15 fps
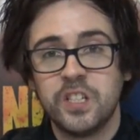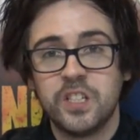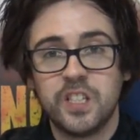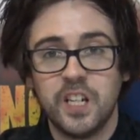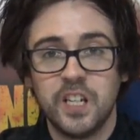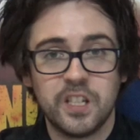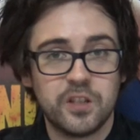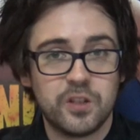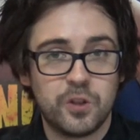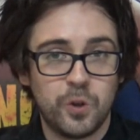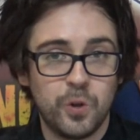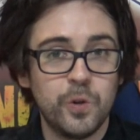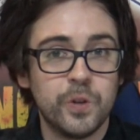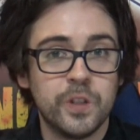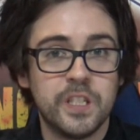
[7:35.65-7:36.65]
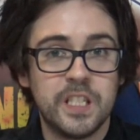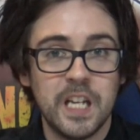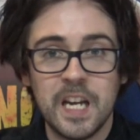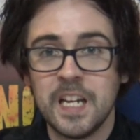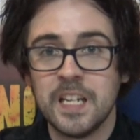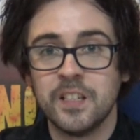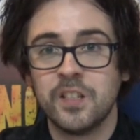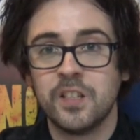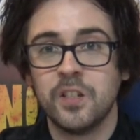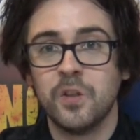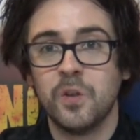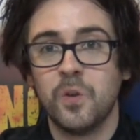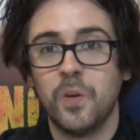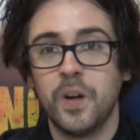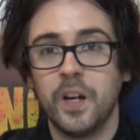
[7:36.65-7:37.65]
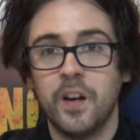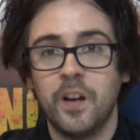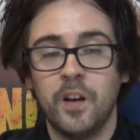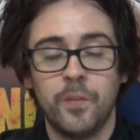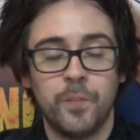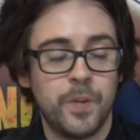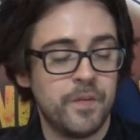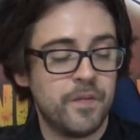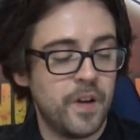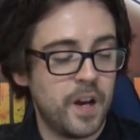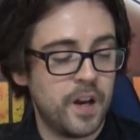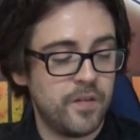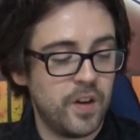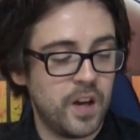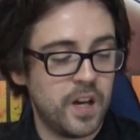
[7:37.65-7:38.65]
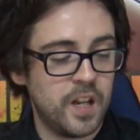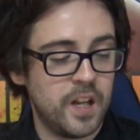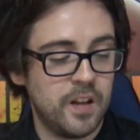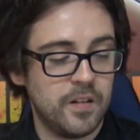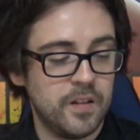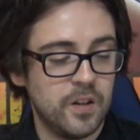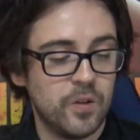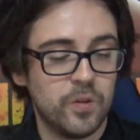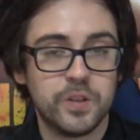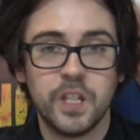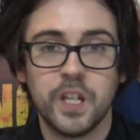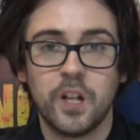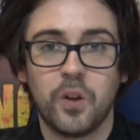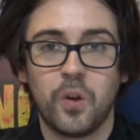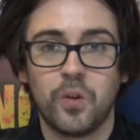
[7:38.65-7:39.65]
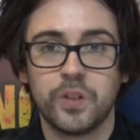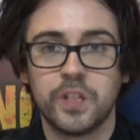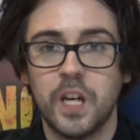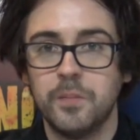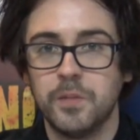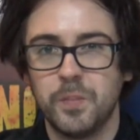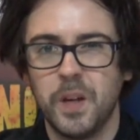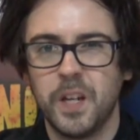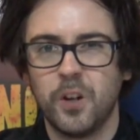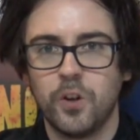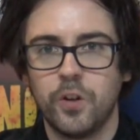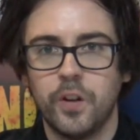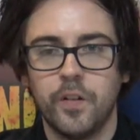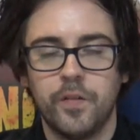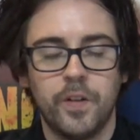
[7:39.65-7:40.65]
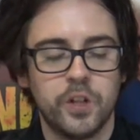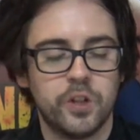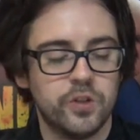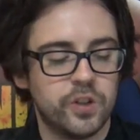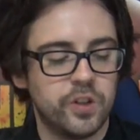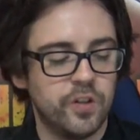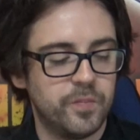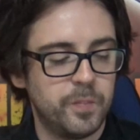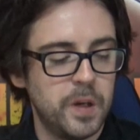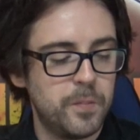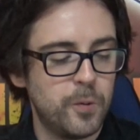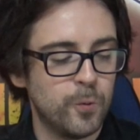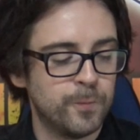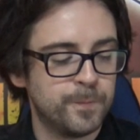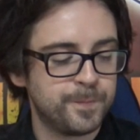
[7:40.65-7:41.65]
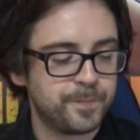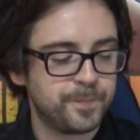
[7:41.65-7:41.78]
take 2 days. You know, it'd be very, very, you know, take a long time depending on the efficiency of people.